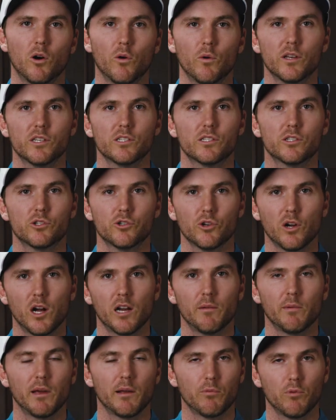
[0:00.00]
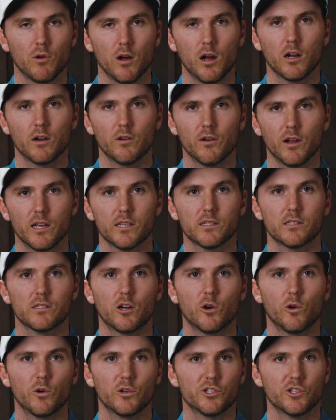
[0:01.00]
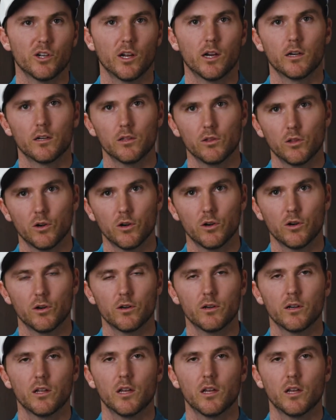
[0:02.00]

always trying to make progress and always trying to learn,